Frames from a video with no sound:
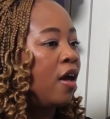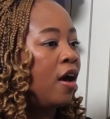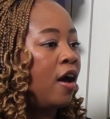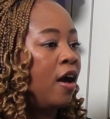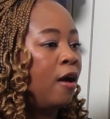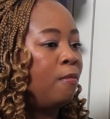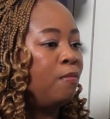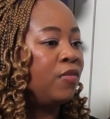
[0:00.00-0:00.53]

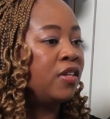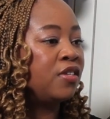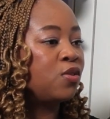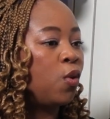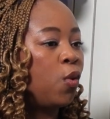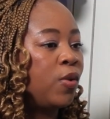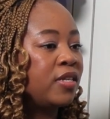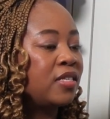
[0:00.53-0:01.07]
there's
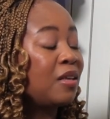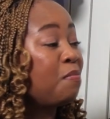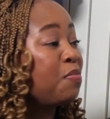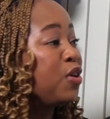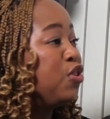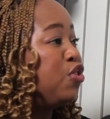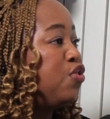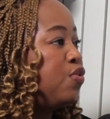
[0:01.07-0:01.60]
always
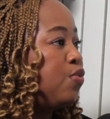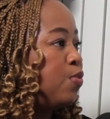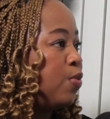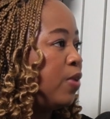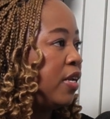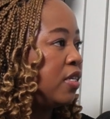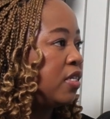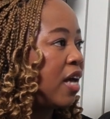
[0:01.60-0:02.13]
something new
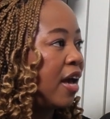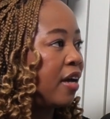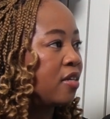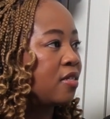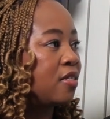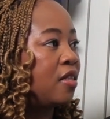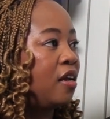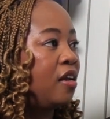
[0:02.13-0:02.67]
in
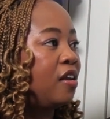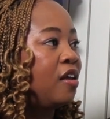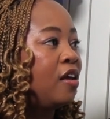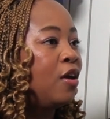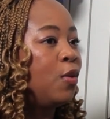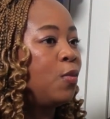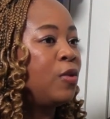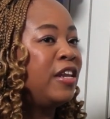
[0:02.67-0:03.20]
tax. Then
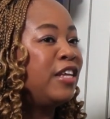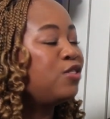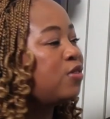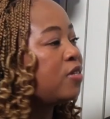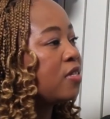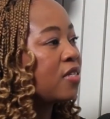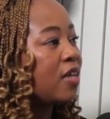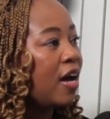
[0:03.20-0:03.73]
we need to
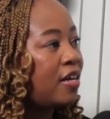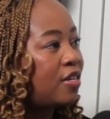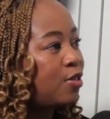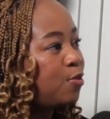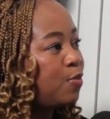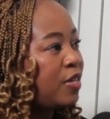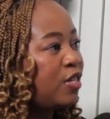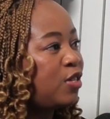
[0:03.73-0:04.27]

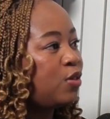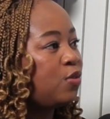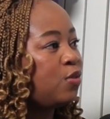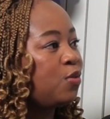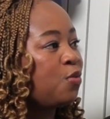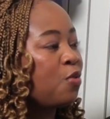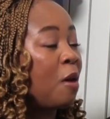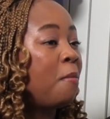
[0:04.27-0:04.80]
discuss, we need
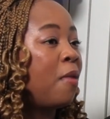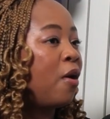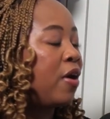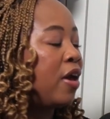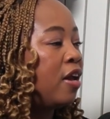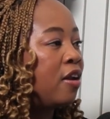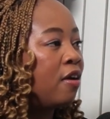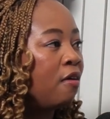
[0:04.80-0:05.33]
to wrap our
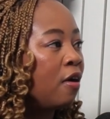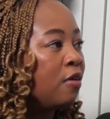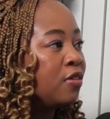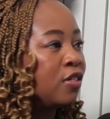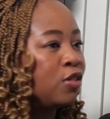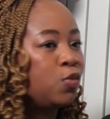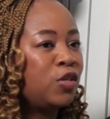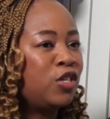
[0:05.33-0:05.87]
head
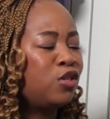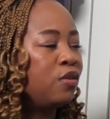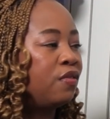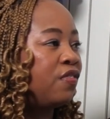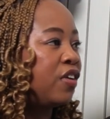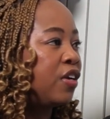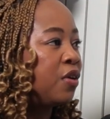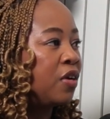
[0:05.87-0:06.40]
around it, we need to
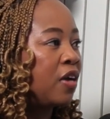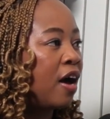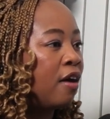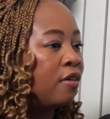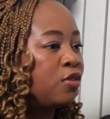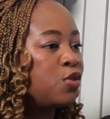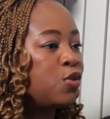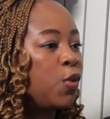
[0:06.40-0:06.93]
figure it
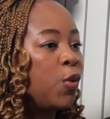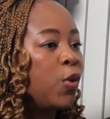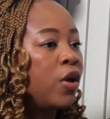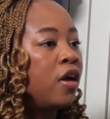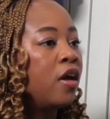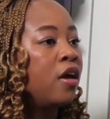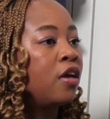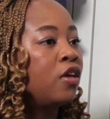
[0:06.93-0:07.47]
out. So
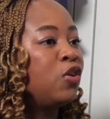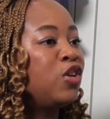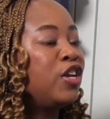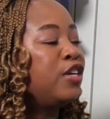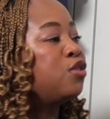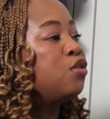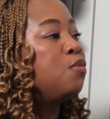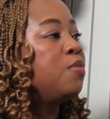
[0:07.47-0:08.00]
you
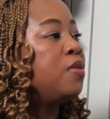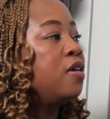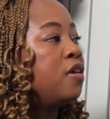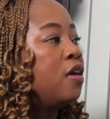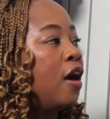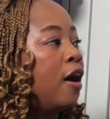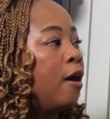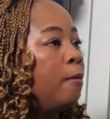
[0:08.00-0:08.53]
need to be